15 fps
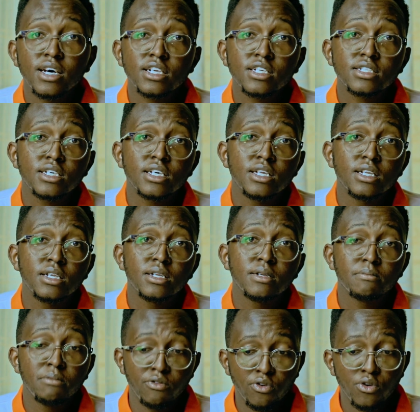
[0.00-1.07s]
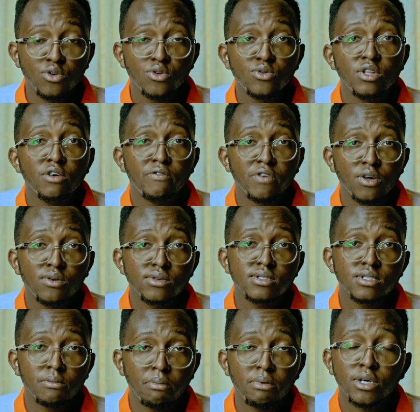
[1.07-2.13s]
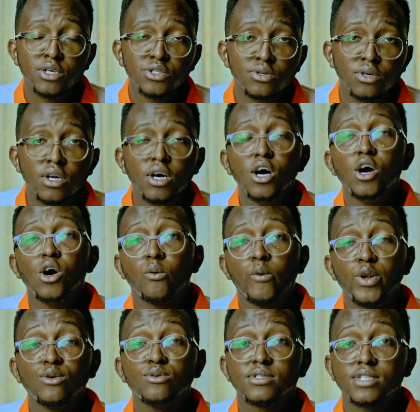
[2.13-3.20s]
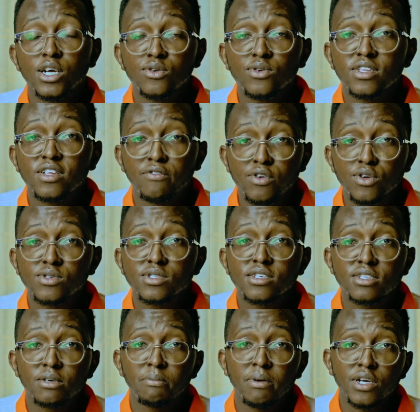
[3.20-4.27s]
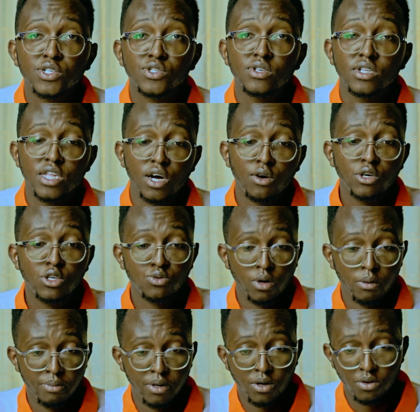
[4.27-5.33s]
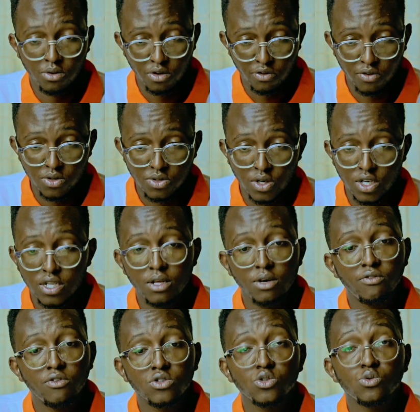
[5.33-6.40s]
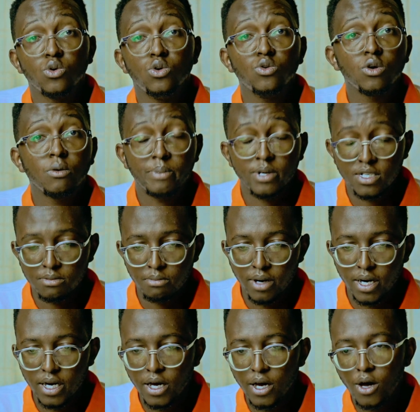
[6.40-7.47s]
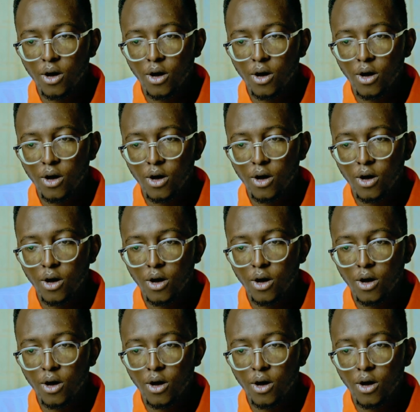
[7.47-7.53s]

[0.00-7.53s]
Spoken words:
that in before you do the frequency separation, when you start doing the frequency separation, they are going to appear on your photo and the photo will look pretty bad.